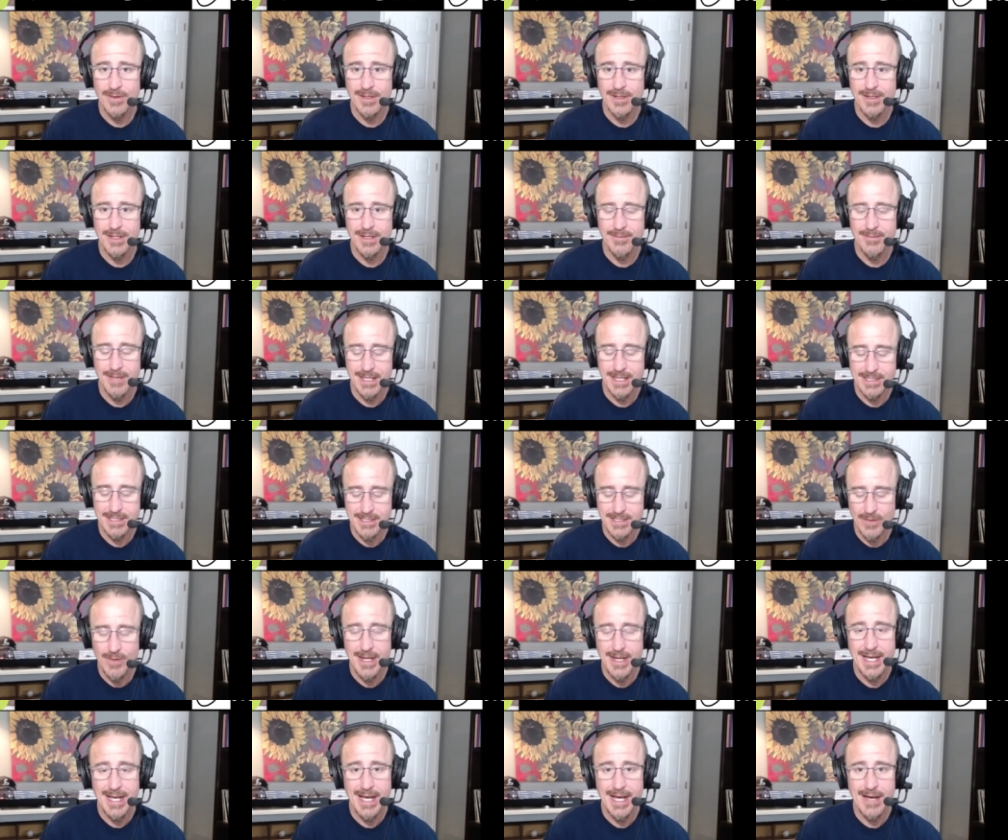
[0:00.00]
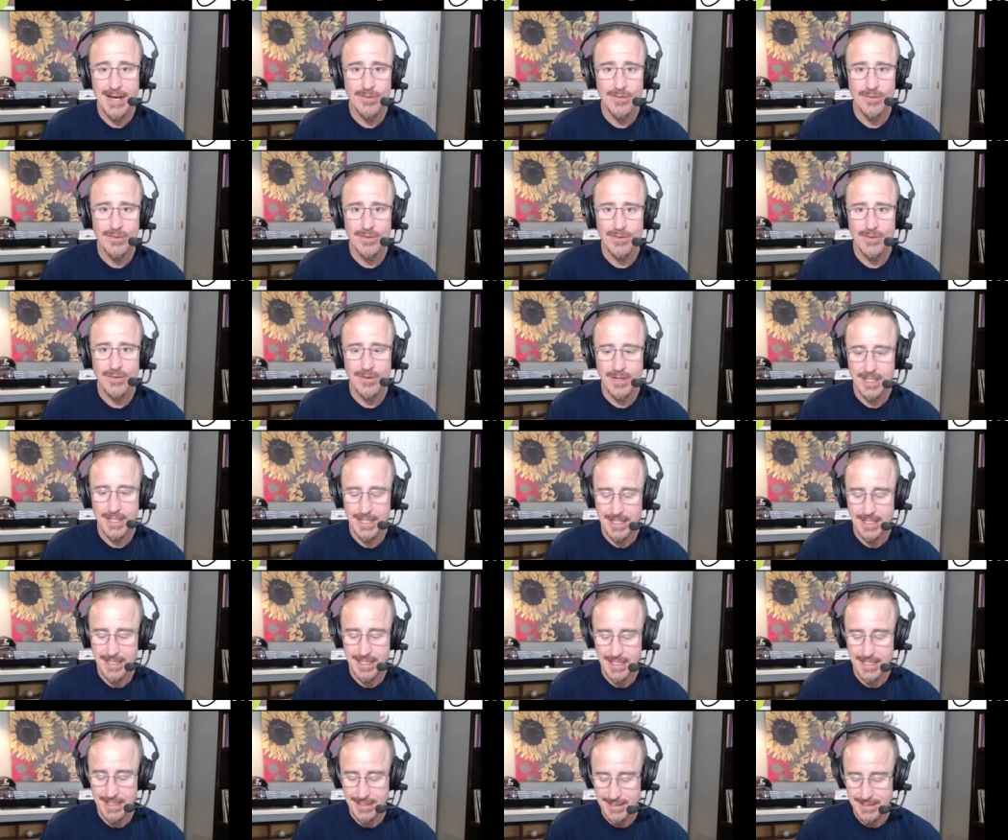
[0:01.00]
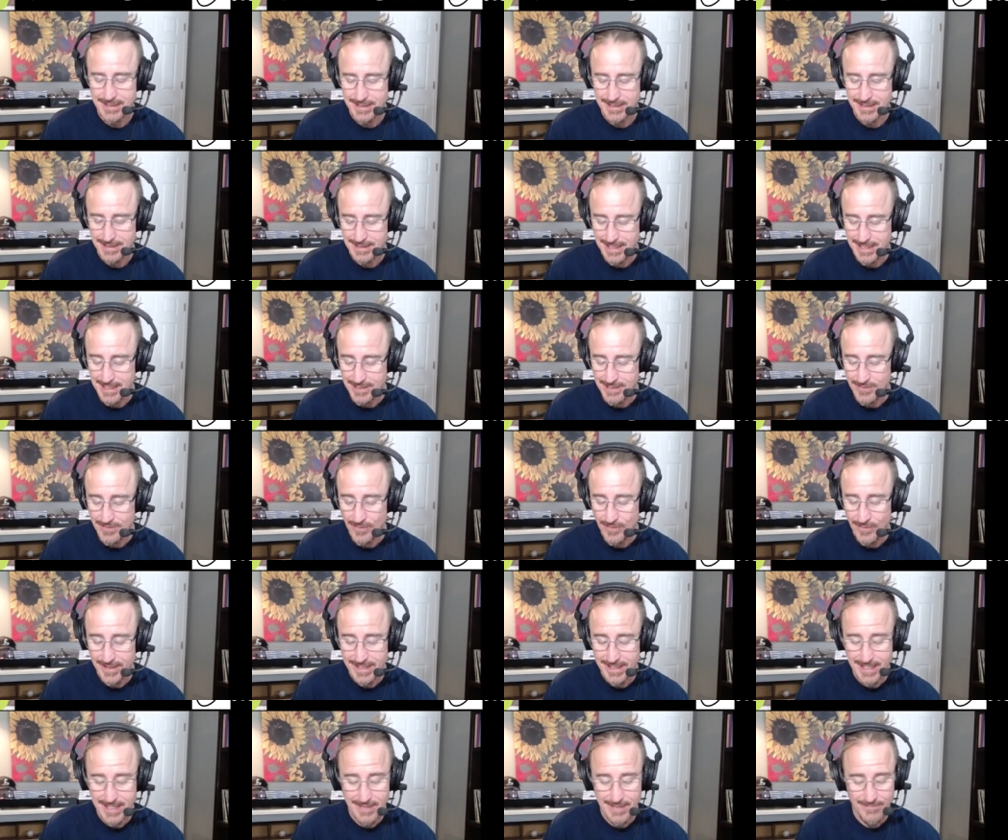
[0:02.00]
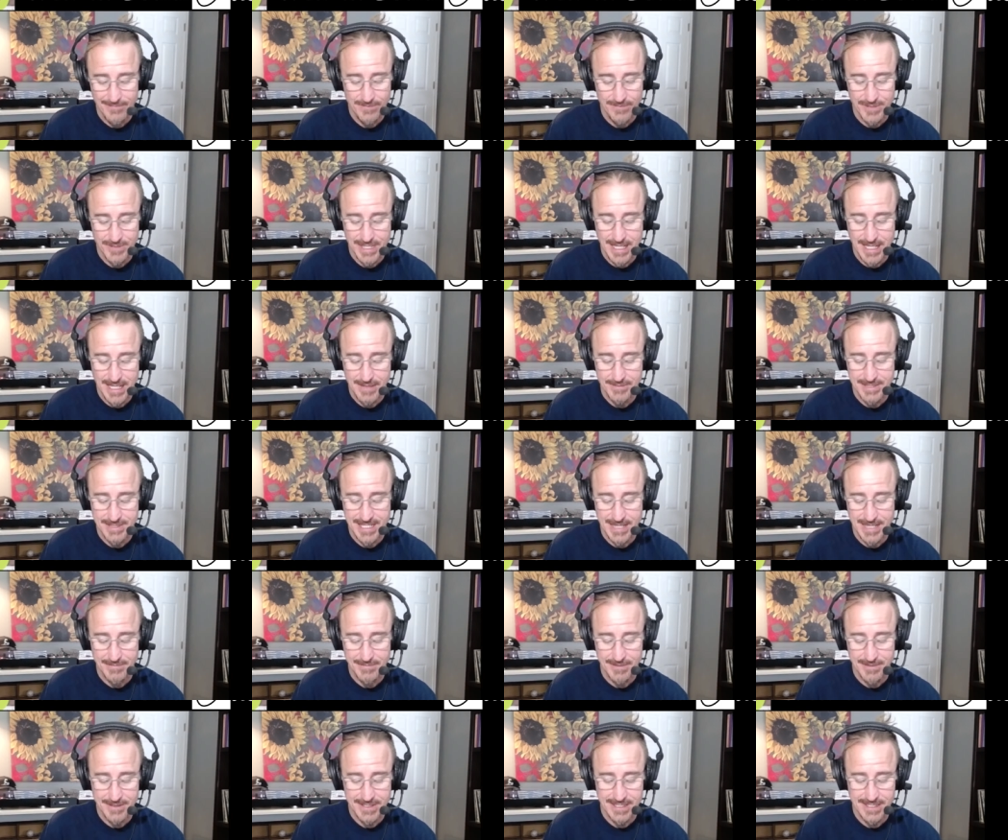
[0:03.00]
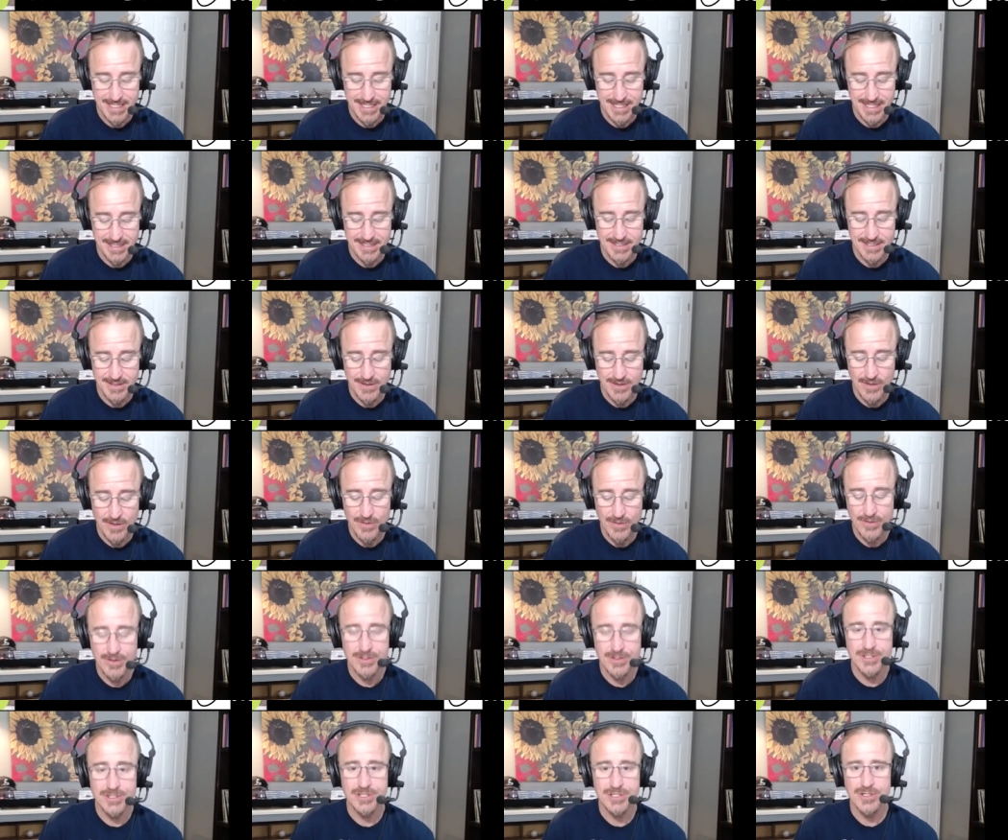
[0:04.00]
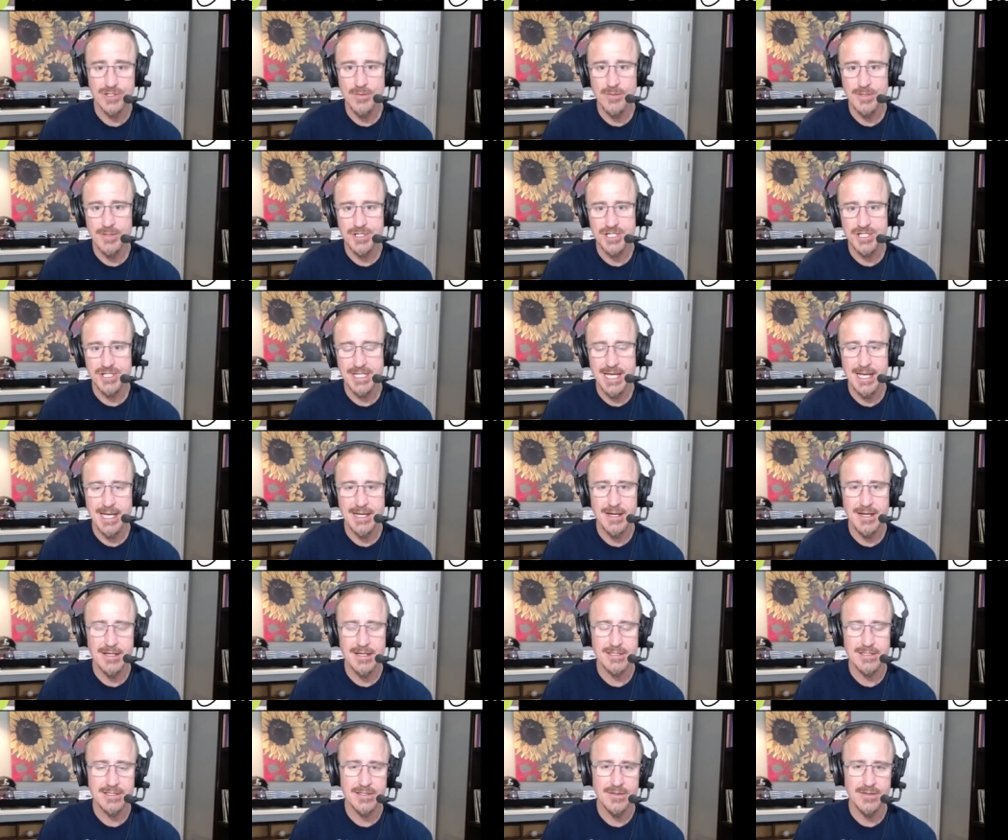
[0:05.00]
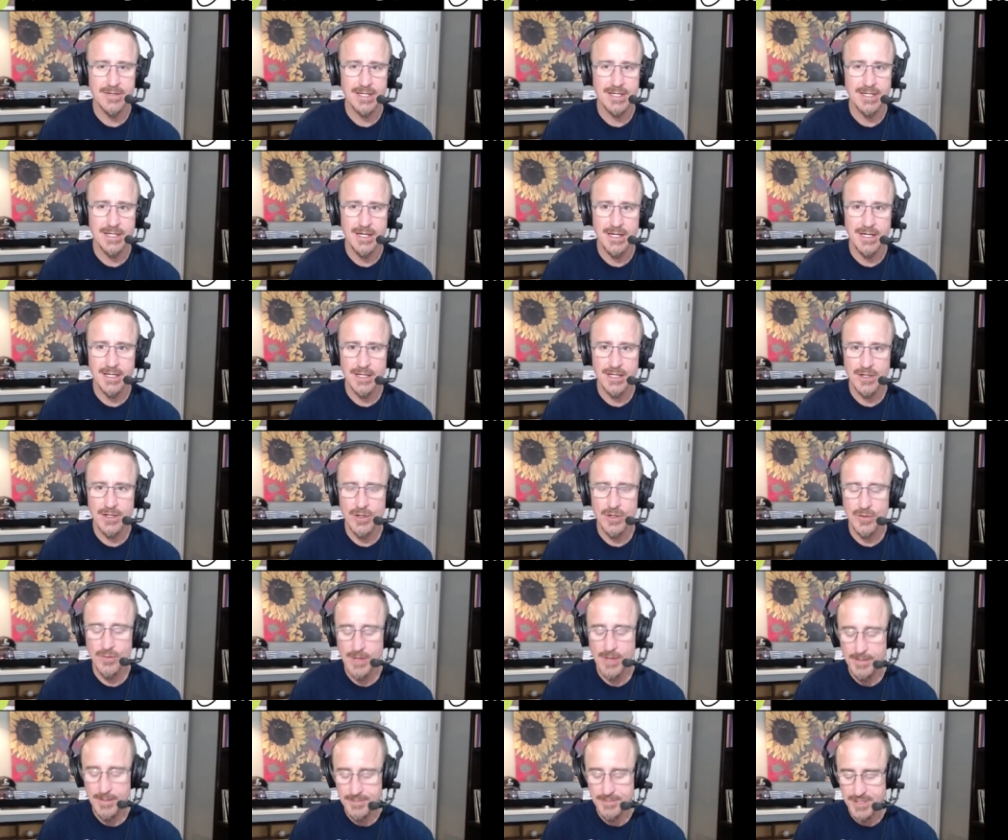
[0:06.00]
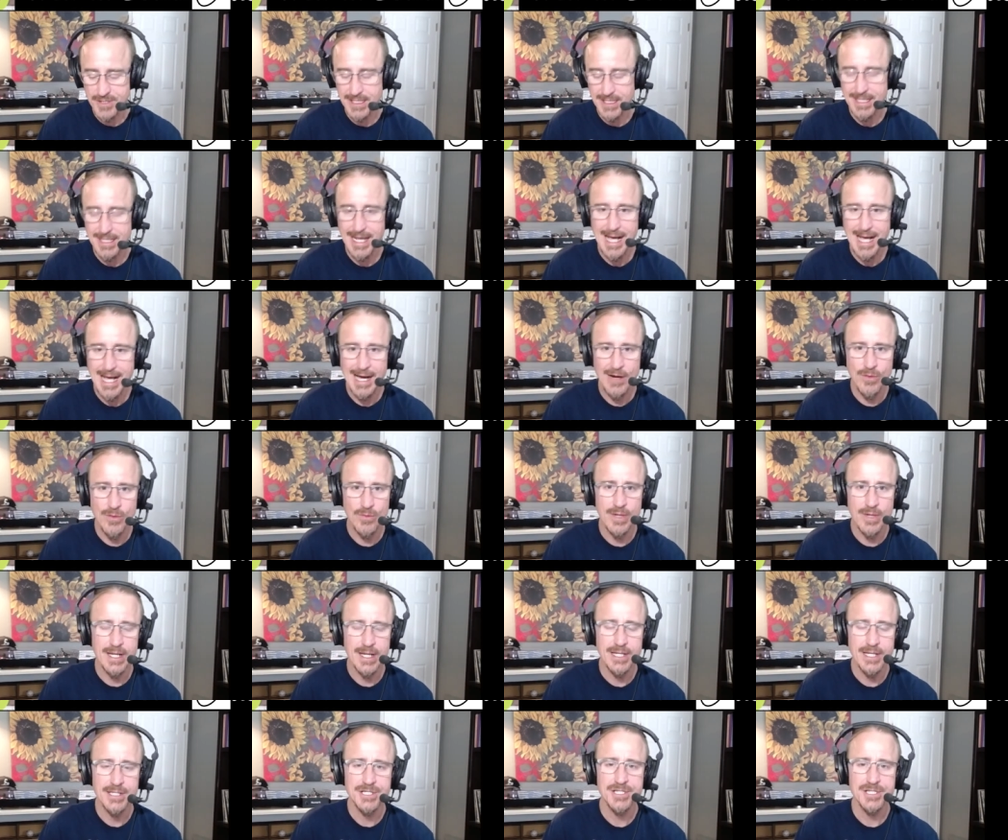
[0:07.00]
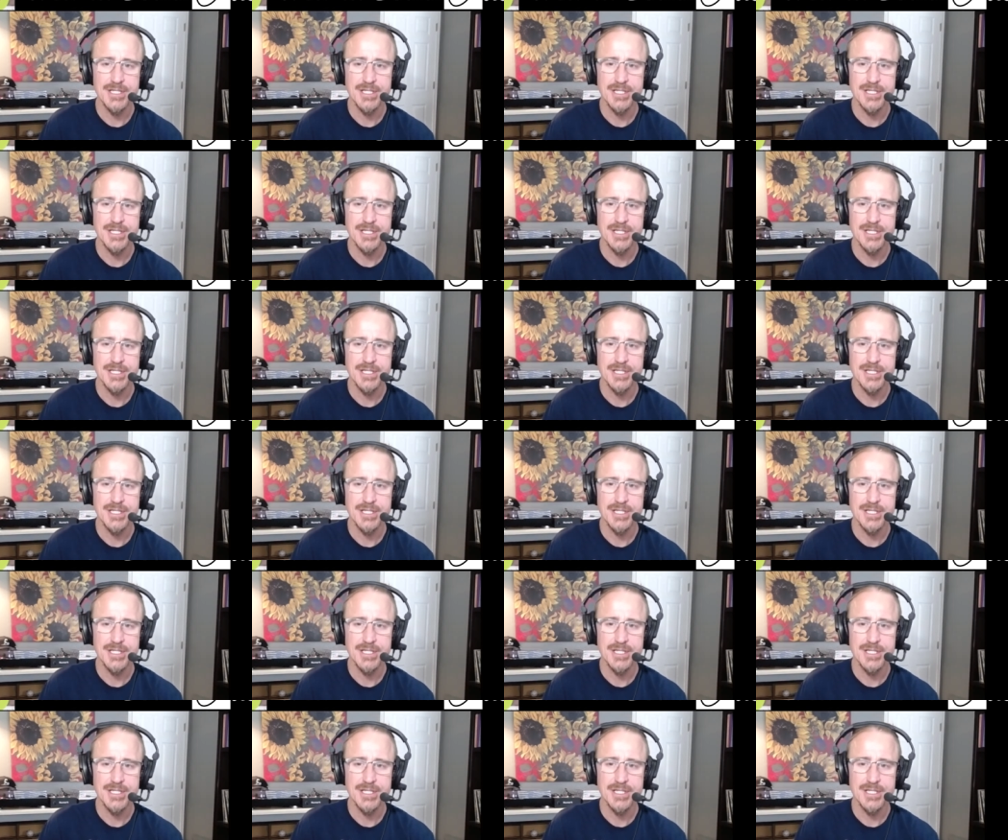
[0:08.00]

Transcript: He makes a way out. And that's what we get from chapter 6. Though there's so much chaos going on and corruption and outrage,